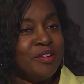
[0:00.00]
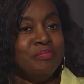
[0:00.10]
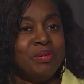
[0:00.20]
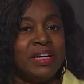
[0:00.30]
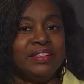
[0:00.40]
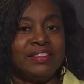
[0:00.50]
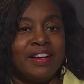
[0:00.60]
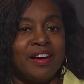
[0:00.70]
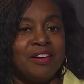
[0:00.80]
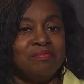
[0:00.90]
But
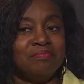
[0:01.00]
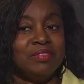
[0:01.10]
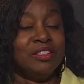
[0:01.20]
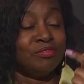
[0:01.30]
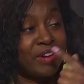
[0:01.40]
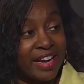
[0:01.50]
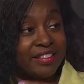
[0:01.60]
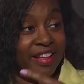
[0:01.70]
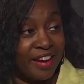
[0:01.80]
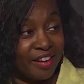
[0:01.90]
right
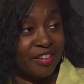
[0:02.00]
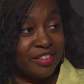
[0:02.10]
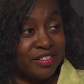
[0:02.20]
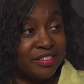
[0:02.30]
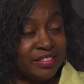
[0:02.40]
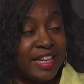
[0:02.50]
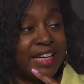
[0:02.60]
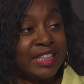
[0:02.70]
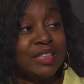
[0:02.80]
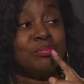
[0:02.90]
there,
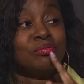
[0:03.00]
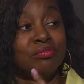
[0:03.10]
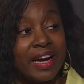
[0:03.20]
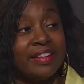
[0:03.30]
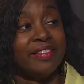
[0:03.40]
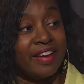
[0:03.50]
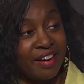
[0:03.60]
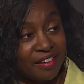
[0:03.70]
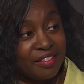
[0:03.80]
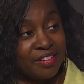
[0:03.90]
that clip right there